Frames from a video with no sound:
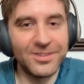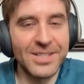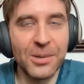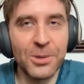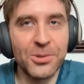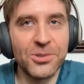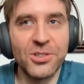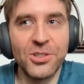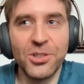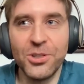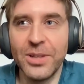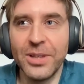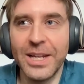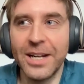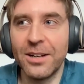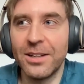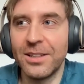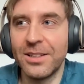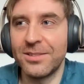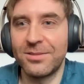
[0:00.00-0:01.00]
it sounds to
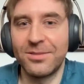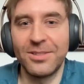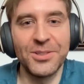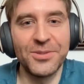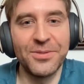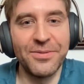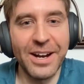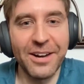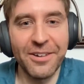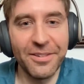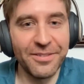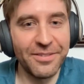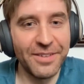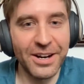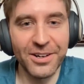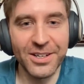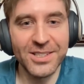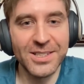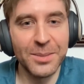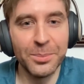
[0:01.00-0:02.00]
you there, it's
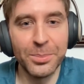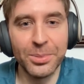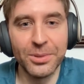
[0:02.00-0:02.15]
very, very